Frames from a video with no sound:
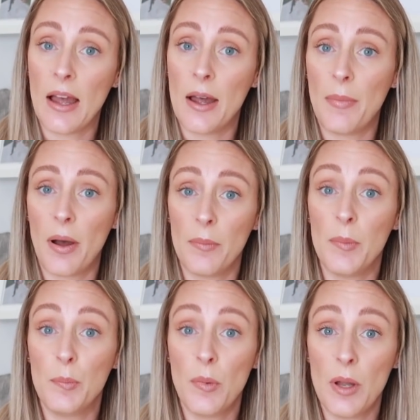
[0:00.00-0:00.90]
um,
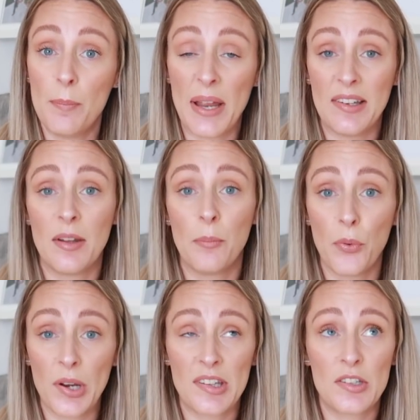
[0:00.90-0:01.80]
I'm based in
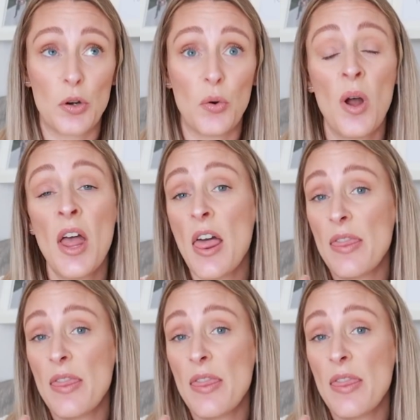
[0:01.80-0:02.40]
Bristol,